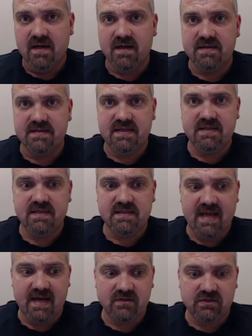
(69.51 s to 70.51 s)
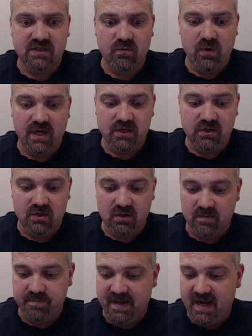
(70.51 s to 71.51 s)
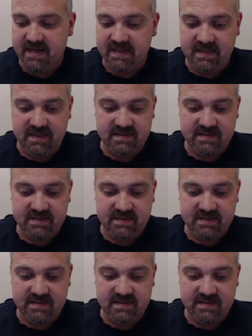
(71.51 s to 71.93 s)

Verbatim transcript: A disease is actually when your body